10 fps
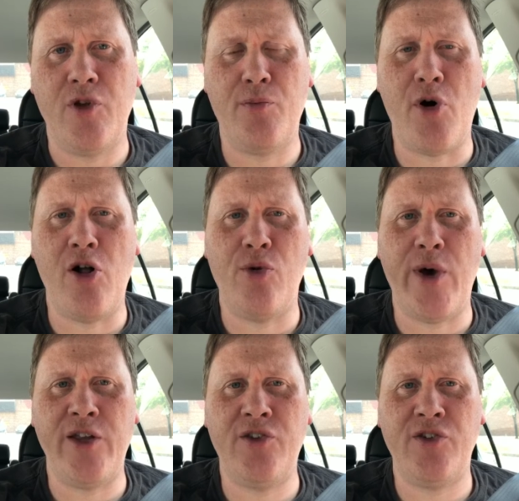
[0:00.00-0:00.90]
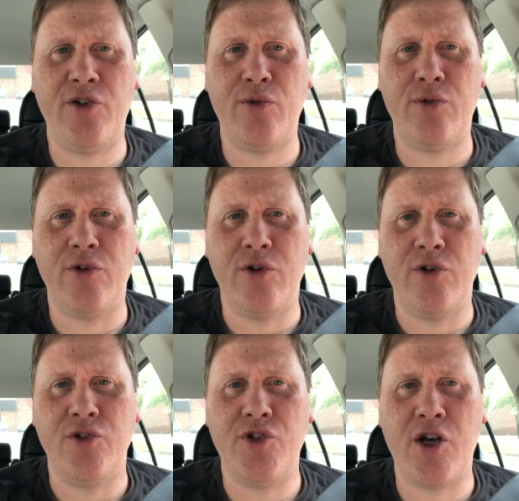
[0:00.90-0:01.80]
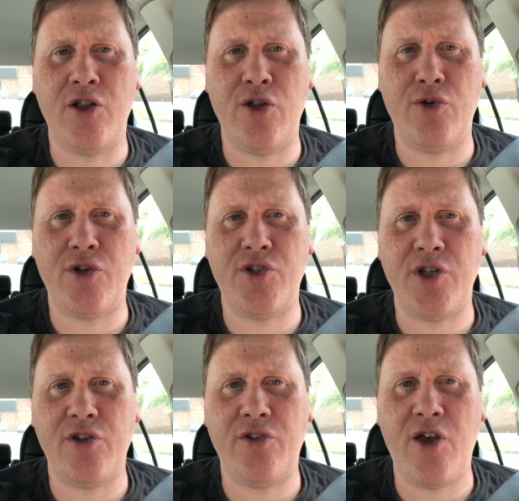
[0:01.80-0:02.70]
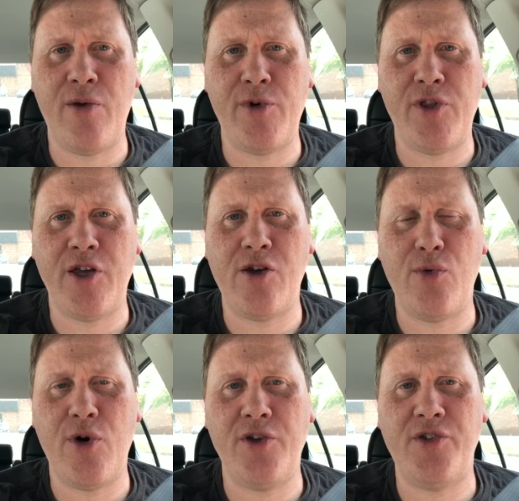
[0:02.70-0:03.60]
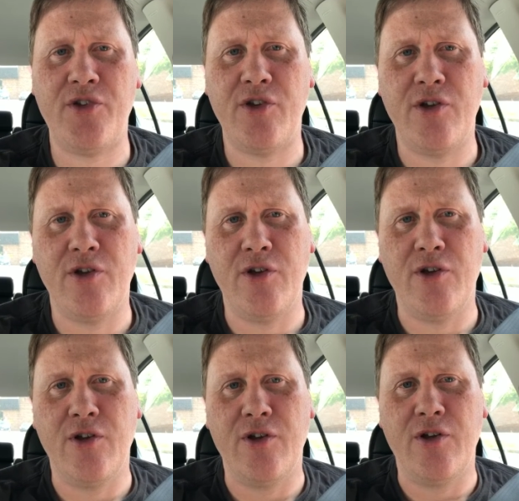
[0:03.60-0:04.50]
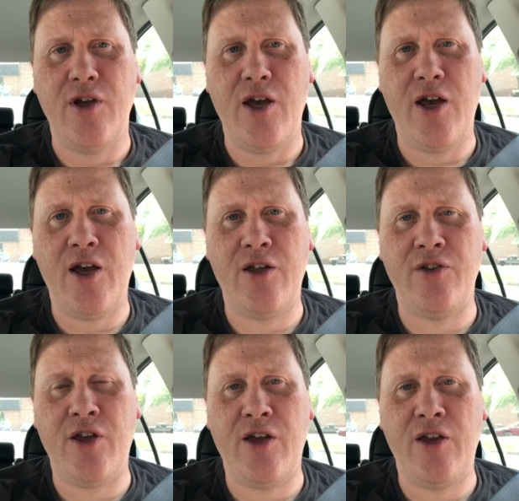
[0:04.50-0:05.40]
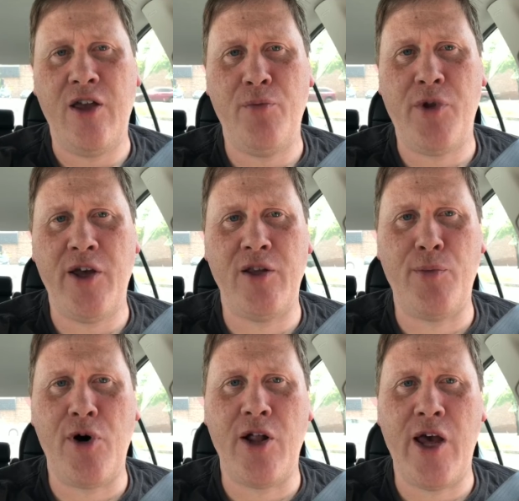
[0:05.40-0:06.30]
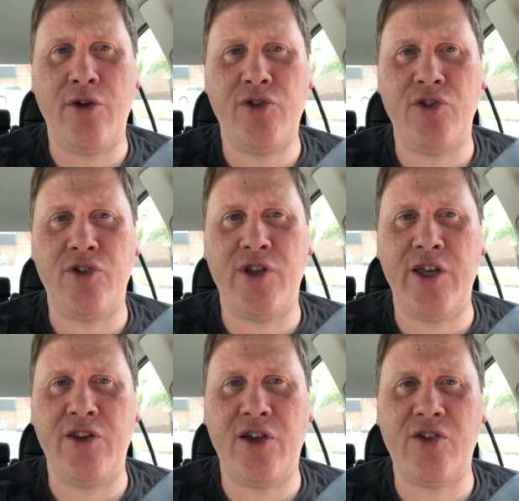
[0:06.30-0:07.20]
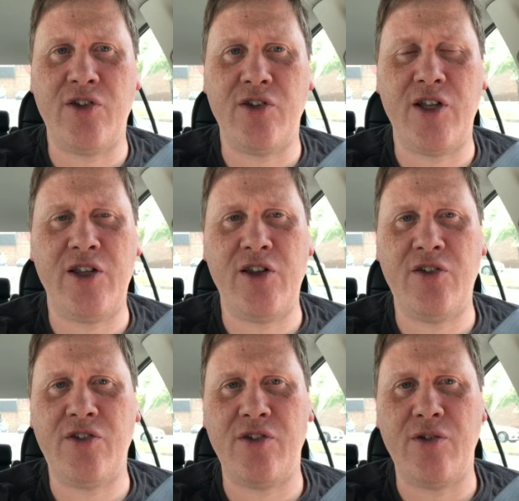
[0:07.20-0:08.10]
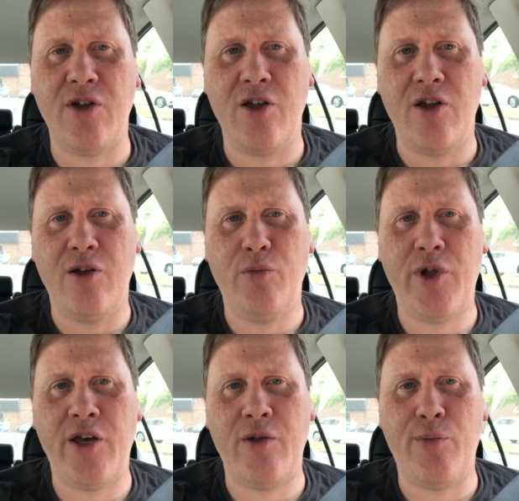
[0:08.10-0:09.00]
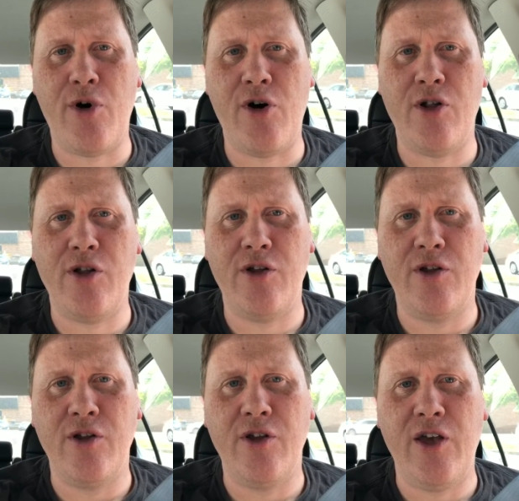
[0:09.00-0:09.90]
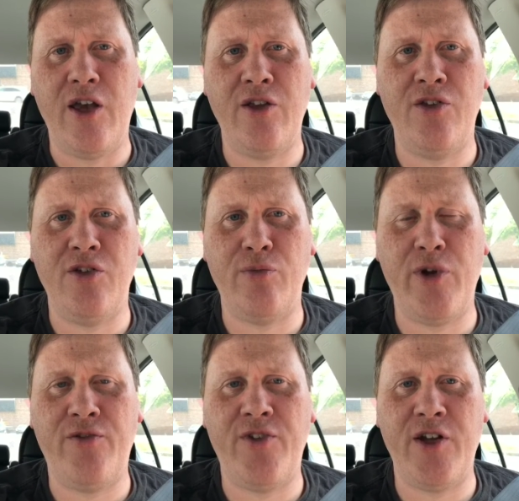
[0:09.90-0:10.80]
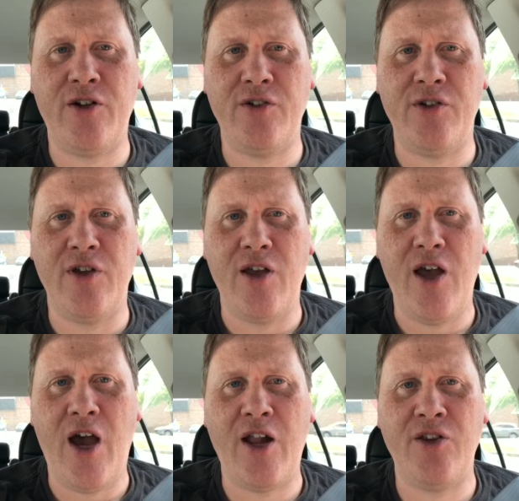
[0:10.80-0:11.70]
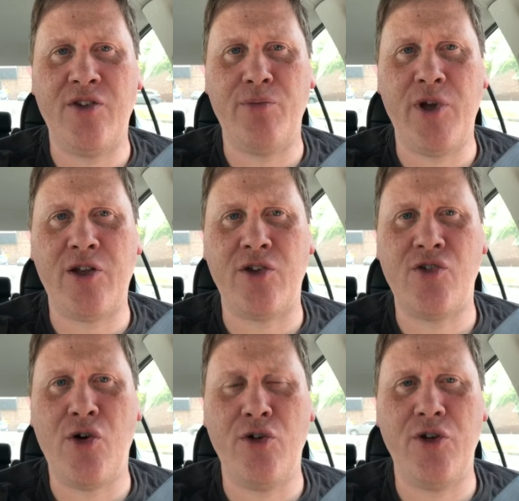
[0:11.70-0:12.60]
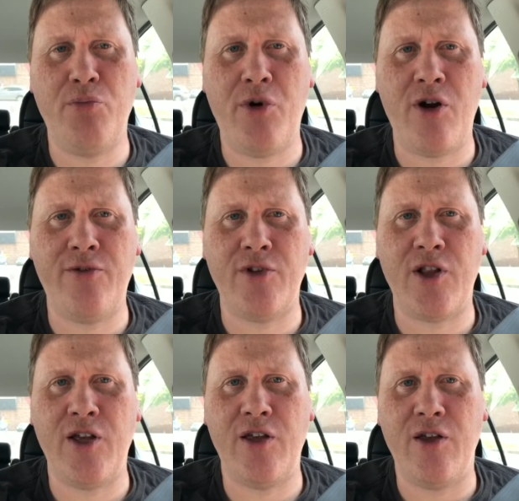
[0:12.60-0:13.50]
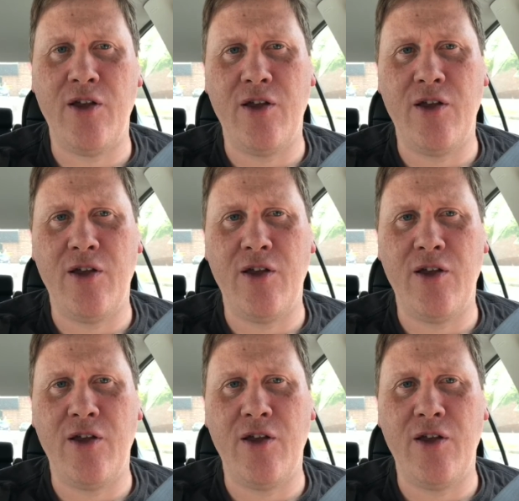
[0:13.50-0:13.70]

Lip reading: ball went to John Lukic at the time, I think it was. And he played the ball out to Lee Dixon. Lee Dixon played the ball into midfield. Alan Smith controlled it perfectly